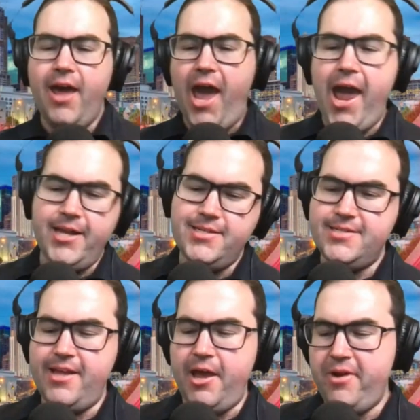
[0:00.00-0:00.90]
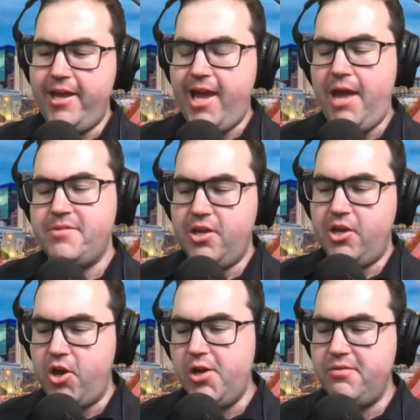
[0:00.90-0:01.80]
And like when it came to the
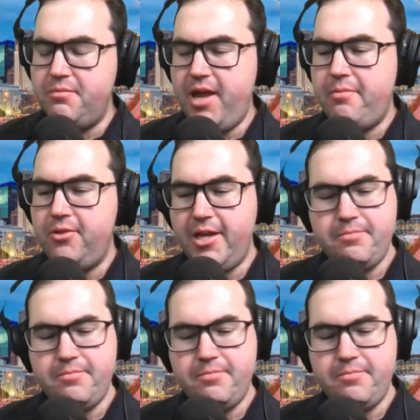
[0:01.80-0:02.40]
COVID people,